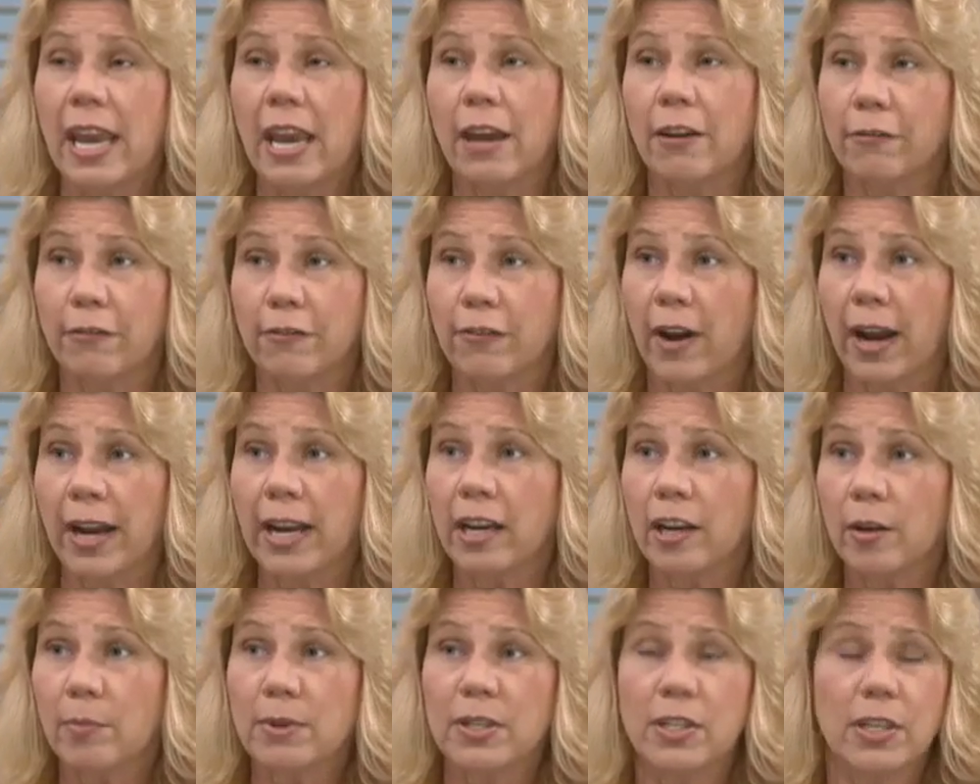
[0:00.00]
can't
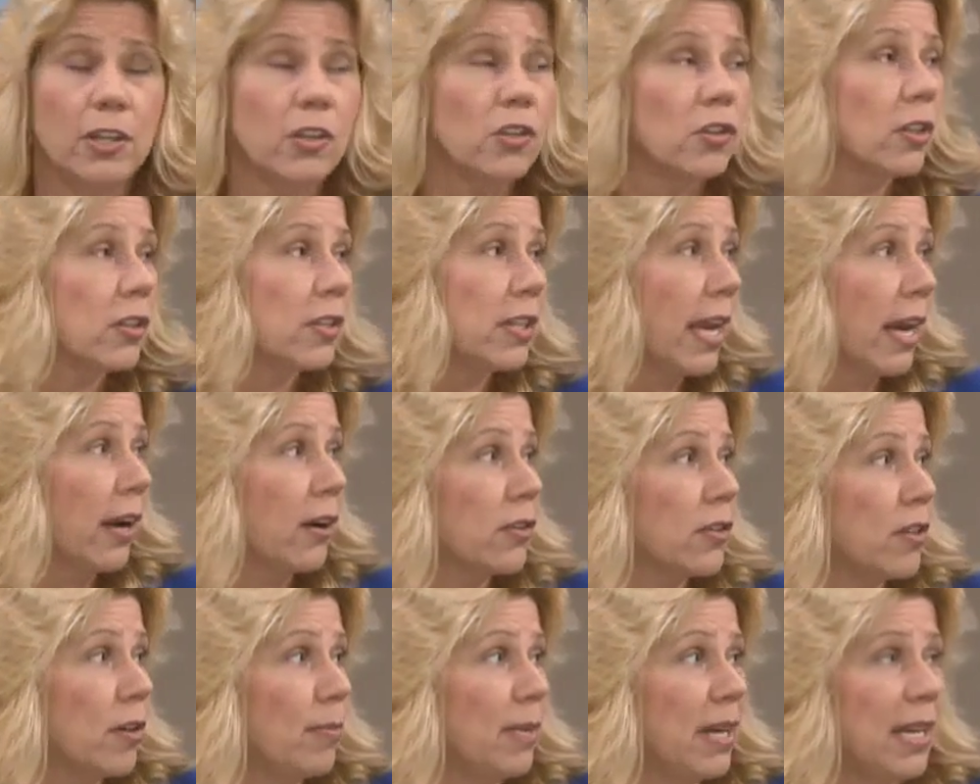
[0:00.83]
fight a potential
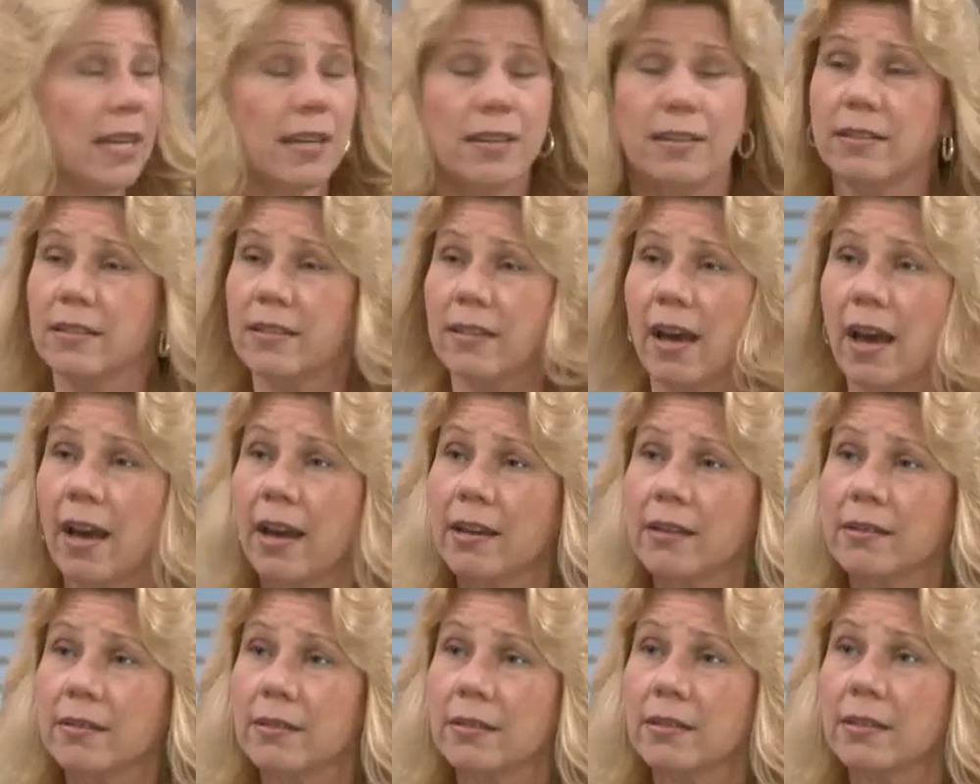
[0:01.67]
attacker, somebody his
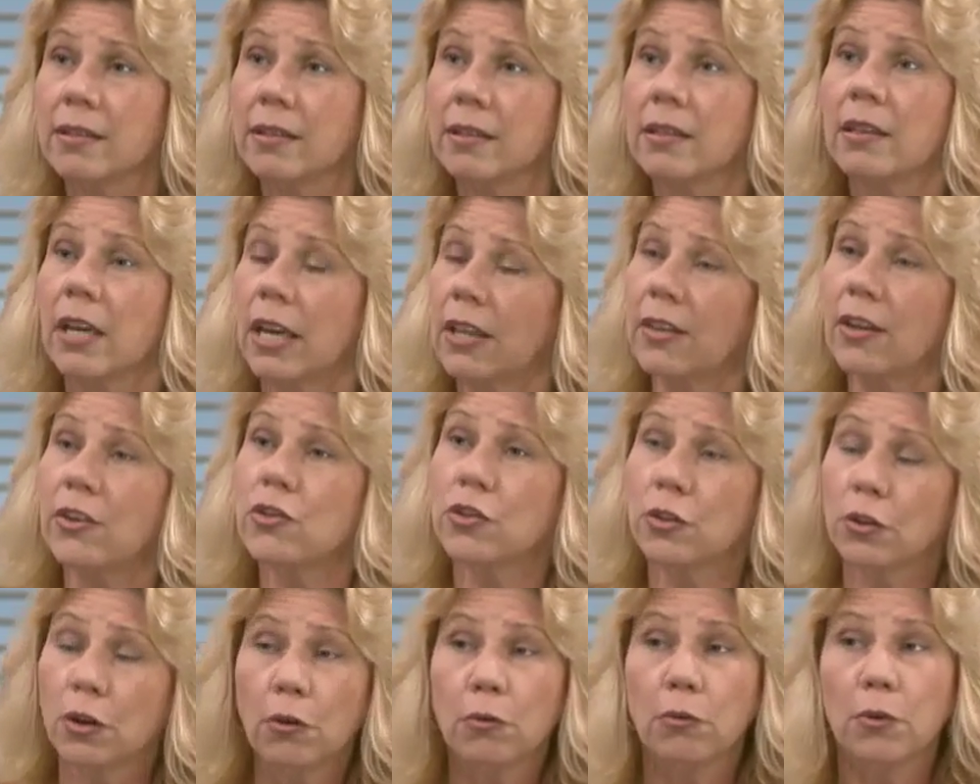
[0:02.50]
size.
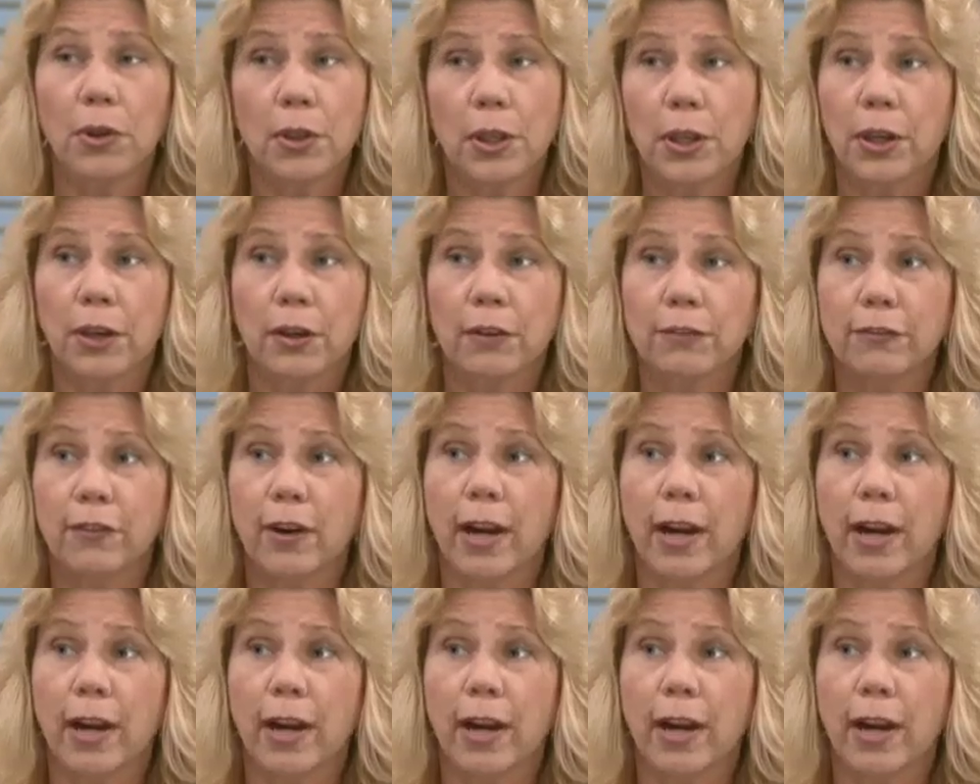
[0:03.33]
Unless you're a really good